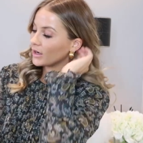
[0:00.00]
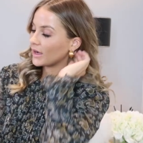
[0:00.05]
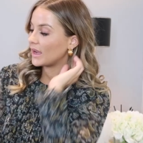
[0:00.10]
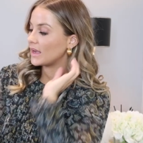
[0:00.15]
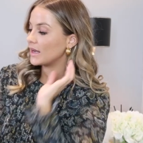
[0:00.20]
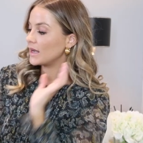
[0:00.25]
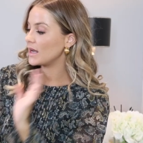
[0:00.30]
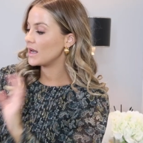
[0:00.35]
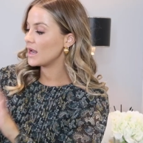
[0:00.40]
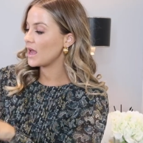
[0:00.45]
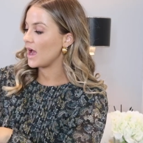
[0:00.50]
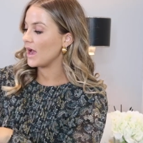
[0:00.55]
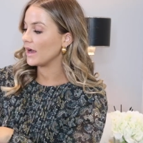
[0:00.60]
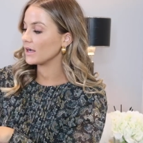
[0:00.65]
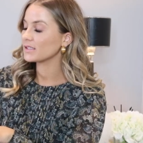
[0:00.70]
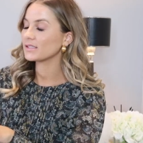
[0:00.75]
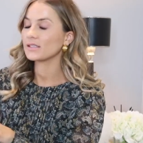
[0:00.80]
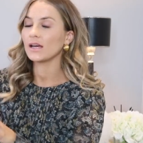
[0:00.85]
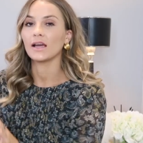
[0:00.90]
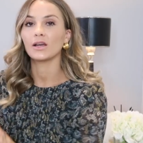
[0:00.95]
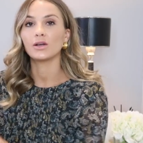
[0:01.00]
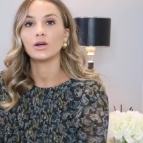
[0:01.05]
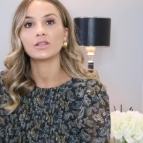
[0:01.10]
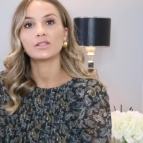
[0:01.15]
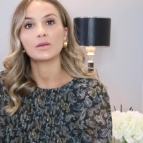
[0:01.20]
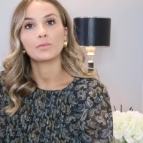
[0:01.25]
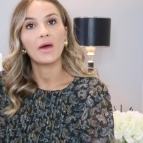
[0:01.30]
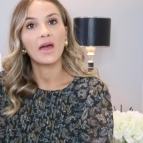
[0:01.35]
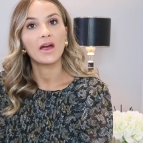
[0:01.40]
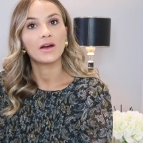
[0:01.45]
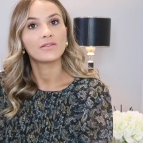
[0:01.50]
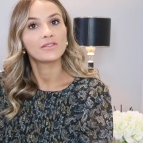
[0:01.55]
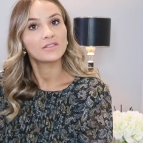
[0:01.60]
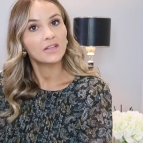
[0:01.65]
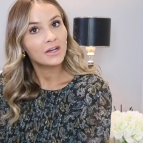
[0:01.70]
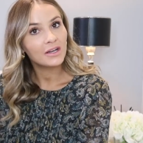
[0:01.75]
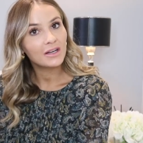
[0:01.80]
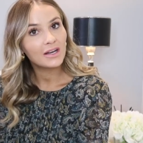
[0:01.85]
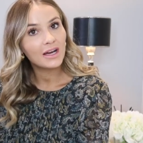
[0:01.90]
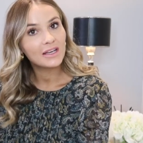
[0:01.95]
Okay, next I got a pair of
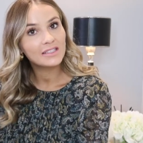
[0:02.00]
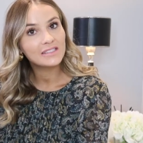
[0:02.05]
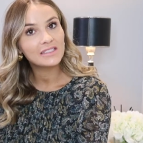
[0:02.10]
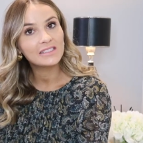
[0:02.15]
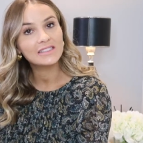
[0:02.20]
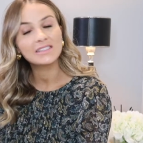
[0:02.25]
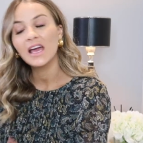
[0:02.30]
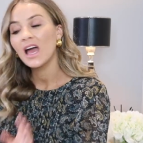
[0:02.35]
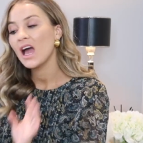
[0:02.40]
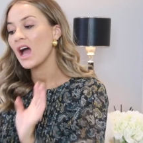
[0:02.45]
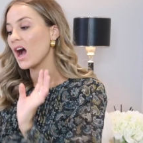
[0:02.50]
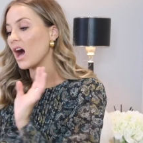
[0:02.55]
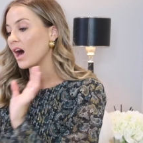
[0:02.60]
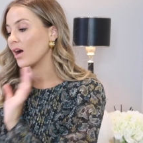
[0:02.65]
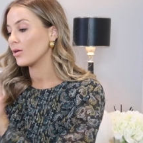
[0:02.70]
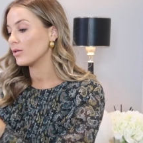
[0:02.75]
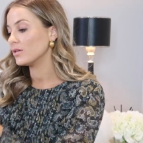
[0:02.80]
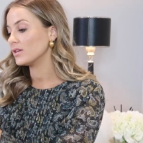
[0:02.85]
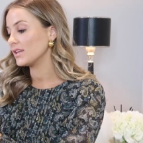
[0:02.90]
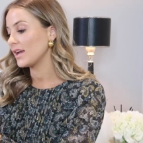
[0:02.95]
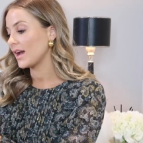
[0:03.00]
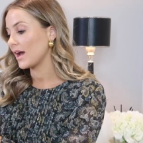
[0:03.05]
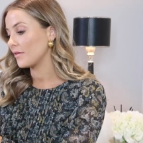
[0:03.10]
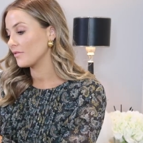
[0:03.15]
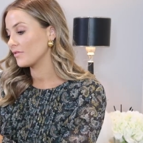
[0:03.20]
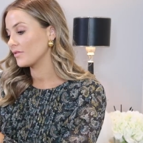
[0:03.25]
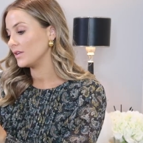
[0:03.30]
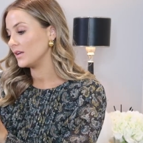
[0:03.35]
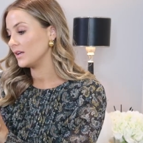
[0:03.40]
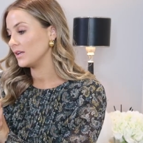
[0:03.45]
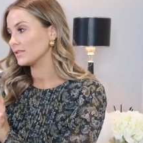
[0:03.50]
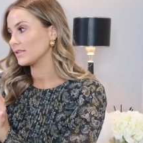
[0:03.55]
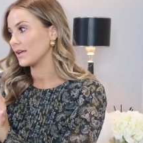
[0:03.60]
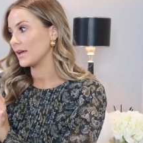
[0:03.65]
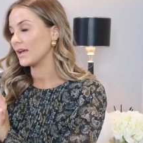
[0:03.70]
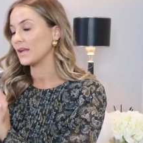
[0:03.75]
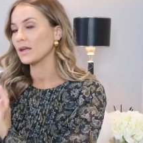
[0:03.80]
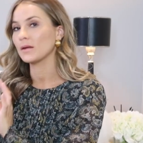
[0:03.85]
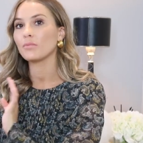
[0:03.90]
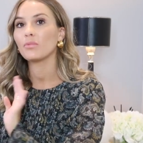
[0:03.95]
sunglasses. I already have these
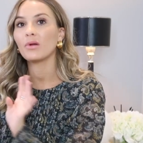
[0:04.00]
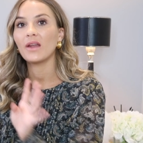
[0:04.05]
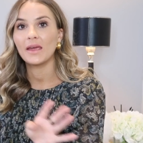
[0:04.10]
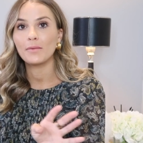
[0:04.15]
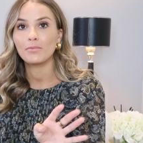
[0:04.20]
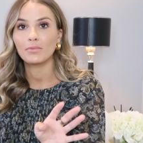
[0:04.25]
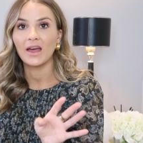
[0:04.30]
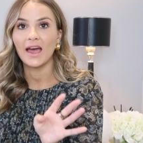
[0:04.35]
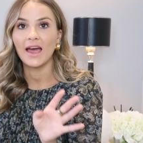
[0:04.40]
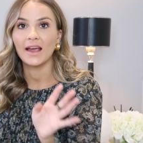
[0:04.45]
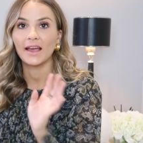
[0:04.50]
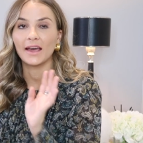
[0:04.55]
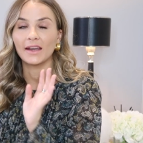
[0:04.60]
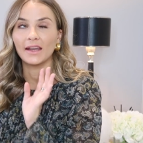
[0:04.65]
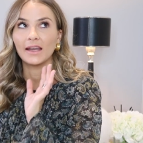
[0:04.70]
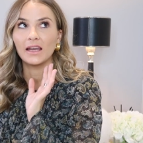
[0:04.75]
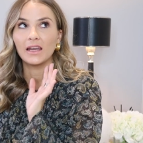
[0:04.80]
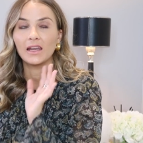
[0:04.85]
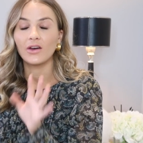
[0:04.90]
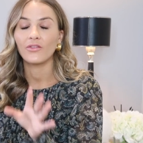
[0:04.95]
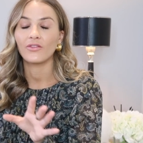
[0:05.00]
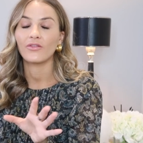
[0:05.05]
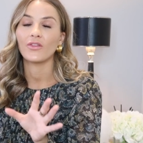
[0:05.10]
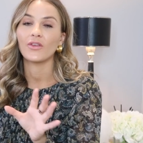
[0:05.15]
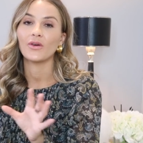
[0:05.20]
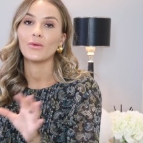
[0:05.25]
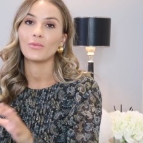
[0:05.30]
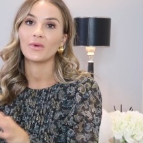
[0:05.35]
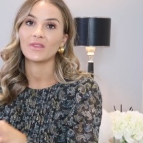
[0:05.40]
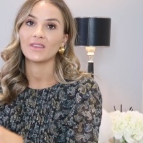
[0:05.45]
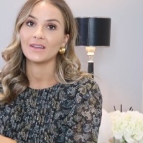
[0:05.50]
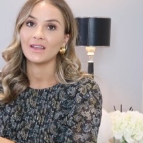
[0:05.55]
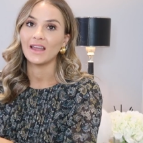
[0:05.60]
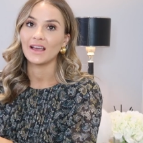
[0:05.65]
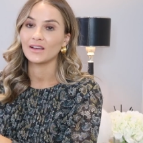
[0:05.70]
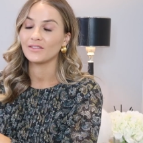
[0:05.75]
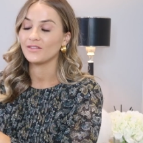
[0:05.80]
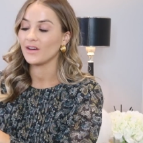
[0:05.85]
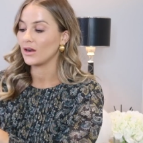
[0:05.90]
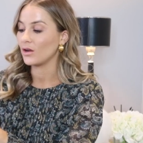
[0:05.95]
in plain black and I love them, but the
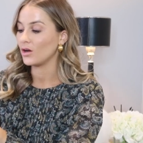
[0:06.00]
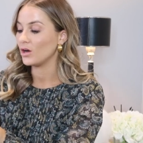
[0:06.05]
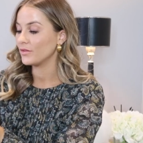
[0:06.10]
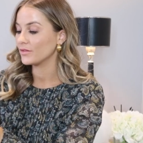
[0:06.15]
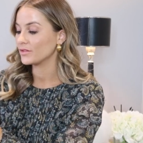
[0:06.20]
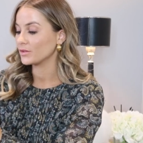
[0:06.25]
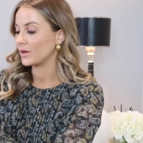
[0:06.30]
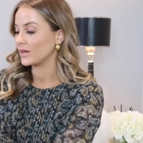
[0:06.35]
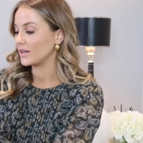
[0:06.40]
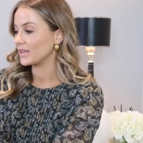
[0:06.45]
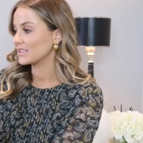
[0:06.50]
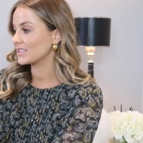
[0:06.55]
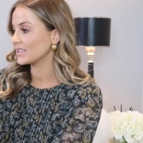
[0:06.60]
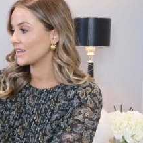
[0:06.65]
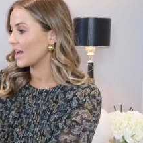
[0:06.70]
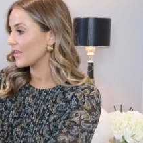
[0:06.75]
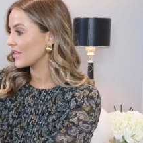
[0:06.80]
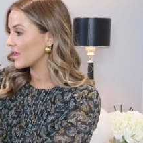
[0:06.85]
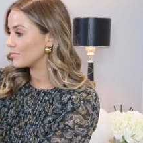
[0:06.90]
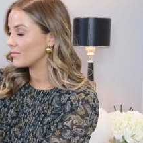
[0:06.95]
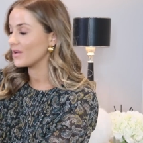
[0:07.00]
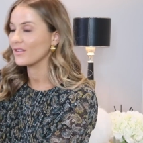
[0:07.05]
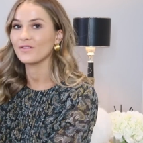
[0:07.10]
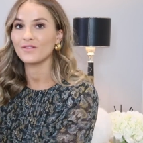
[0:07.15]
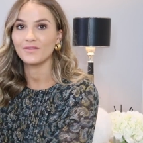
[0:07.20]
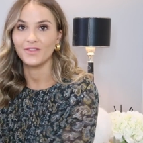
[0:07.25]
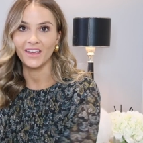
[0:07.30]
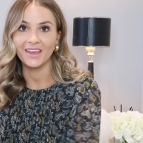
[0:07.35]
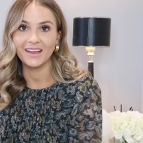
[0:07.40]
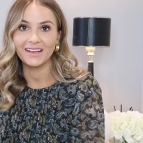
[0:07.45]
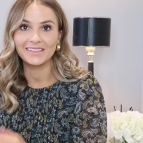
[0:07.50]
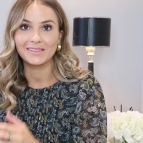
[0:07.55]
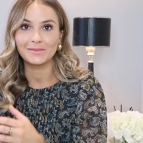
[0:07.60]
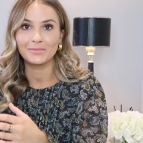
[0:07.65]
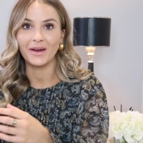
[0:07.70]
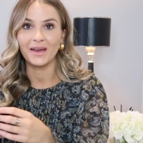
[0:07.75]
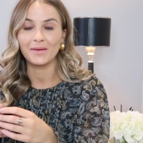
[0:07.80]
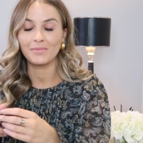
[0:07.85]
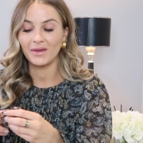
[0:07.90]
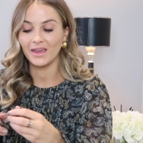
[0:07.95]
leg fell off, so I need to get them
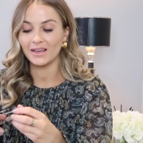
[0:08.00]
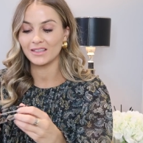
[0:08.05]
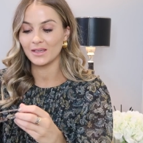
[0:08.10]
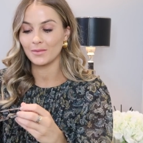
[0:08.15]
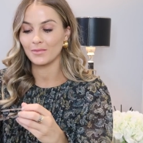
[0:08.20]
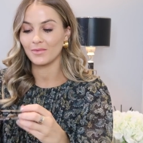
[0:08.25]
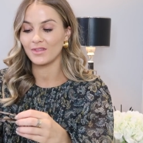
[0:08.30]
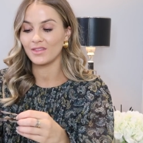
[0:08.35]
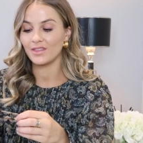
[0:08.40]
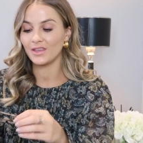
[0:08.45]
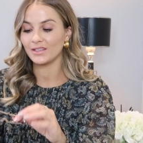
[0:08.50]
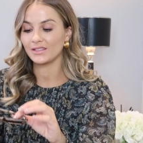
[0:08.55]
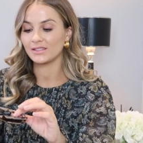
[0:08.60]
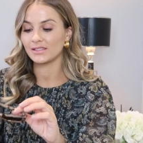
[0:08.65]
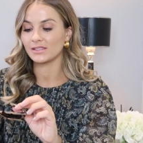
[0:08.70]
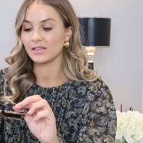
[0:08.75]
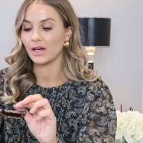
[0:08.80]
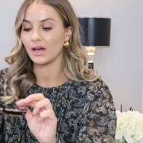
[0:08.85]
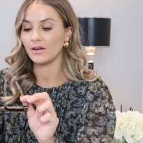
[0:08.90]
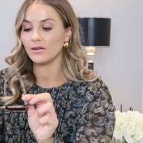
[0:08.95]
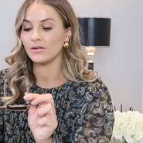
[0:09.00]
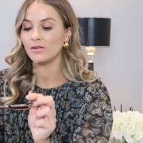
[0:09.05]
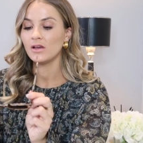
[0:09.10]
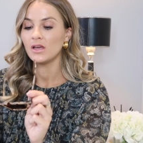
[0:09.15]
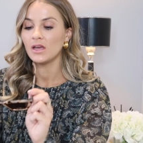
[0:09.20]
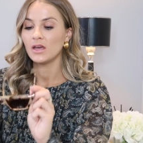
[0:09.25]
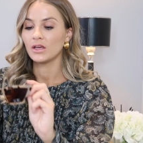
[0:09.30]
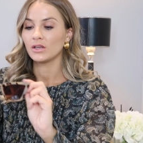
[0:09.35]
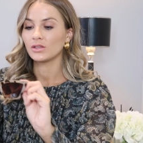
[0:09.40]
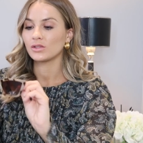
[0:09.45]
fixed. But I picked up this style.